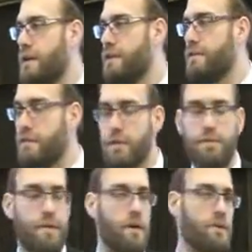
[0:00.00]
is
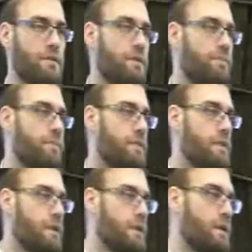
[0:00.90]
twofold.
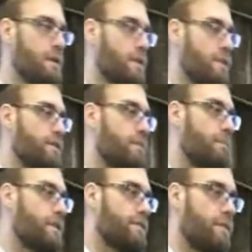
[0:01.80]
There's a
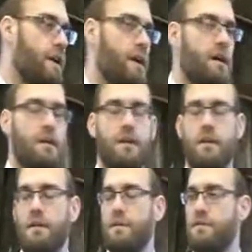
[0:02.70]

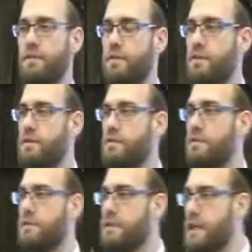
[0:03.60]
mitzvah
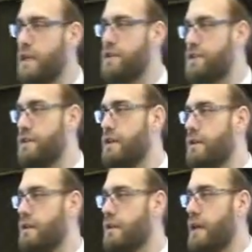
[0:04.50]
to teach
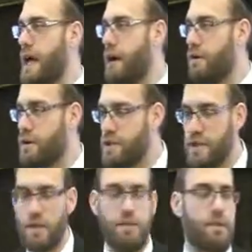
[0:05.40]
our
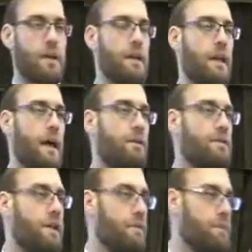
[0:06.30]
children,
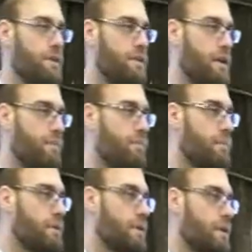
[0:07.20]
our Talmidim,
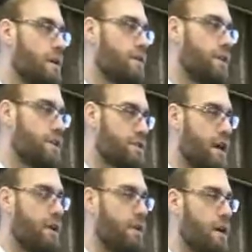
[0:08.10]
teach
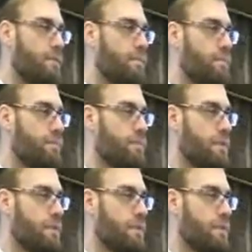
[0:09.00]
Torah.